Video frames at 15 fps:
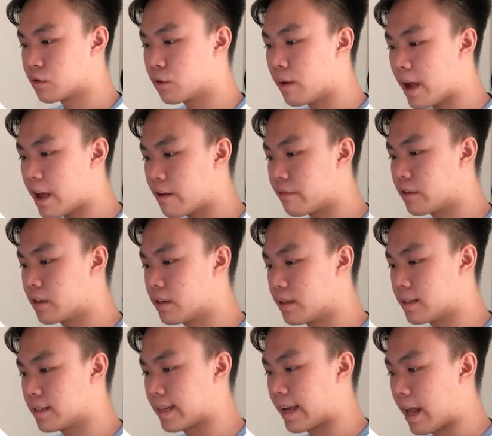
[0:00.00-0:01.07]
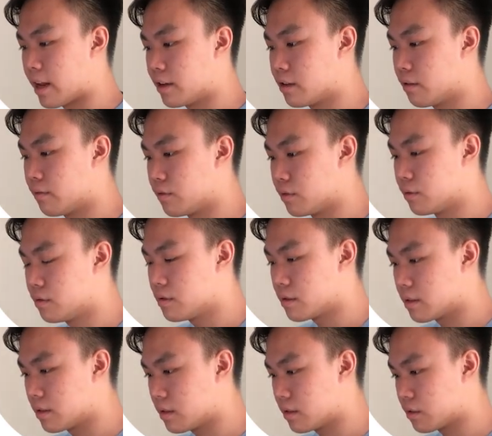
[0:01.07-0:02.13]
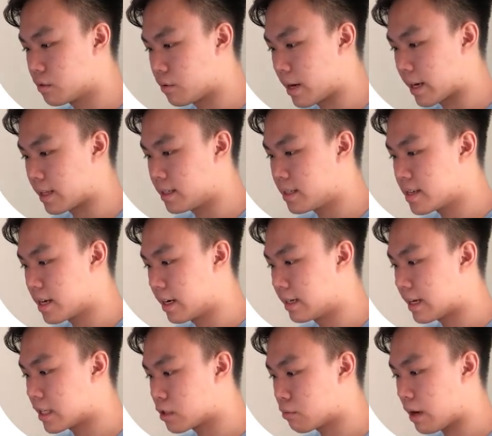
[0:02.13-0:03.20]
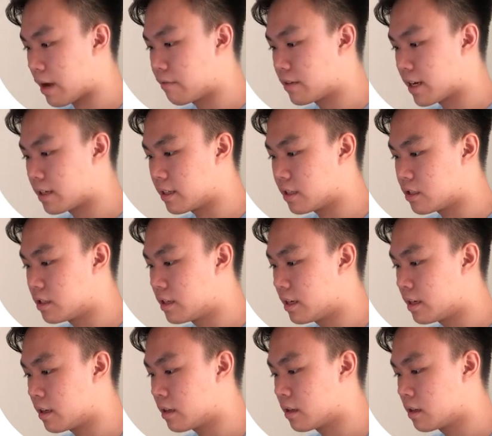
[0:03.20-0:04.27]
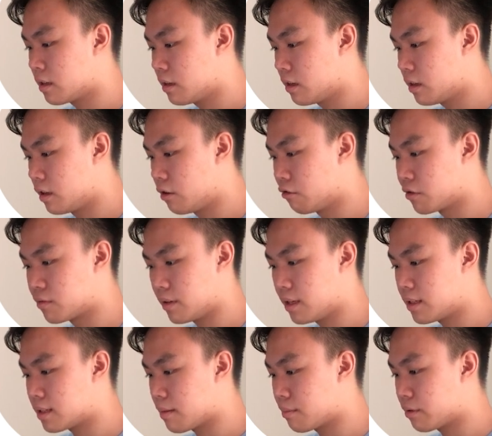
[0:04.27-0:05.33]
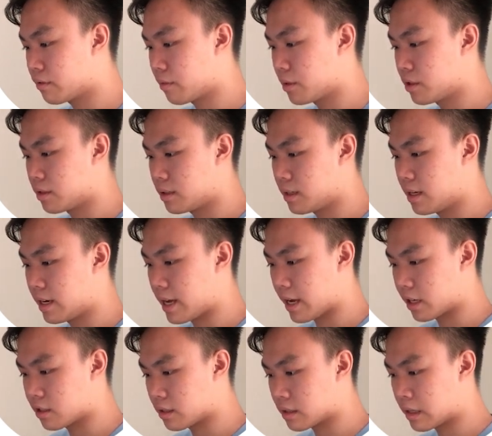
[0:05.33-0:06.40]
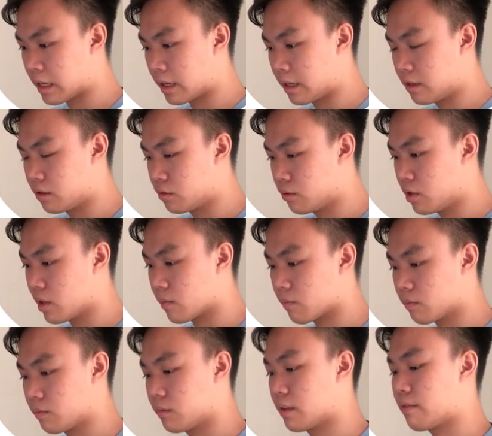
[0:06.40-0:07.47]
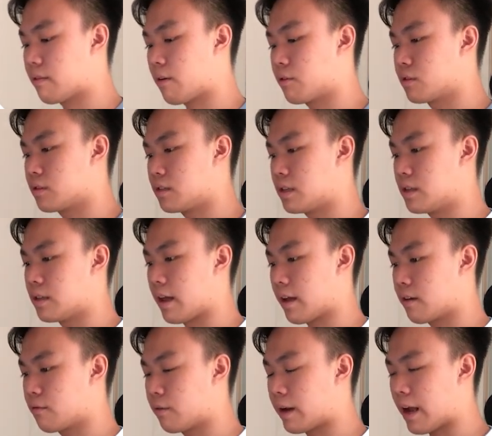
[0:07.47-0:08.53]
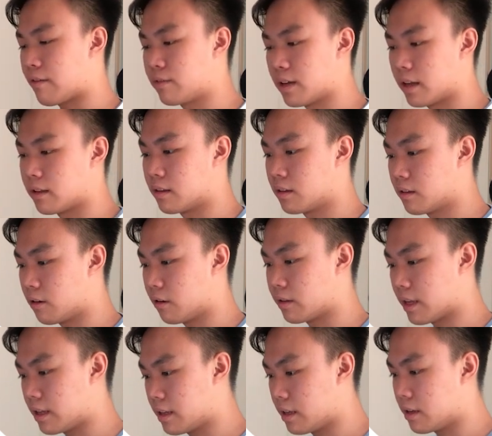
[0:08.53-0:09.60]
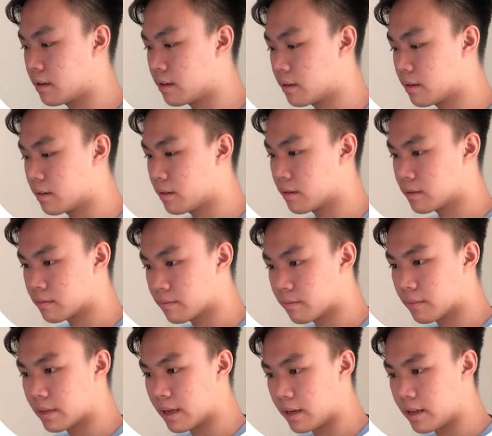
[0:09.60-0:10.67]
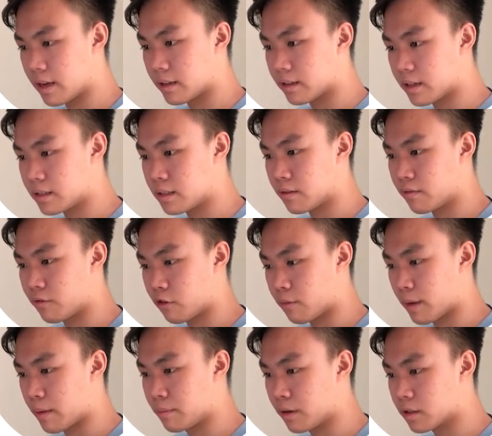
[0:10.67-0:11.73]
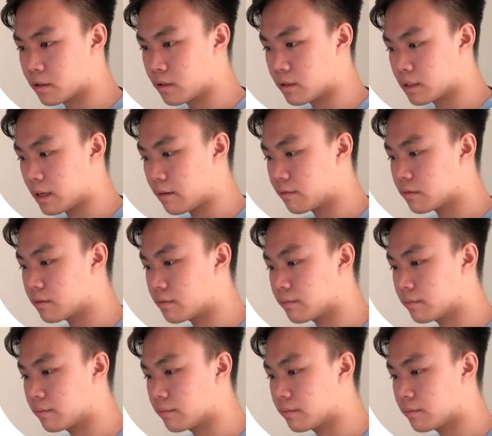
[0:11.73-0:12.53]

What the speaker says: So what I have here is a calendar view, so I can see at a glance what I've done each day. It's really simple for me to see, and I can just click into it if I want to see like what I've done on that day. And yeah, that's it for my personal stuff.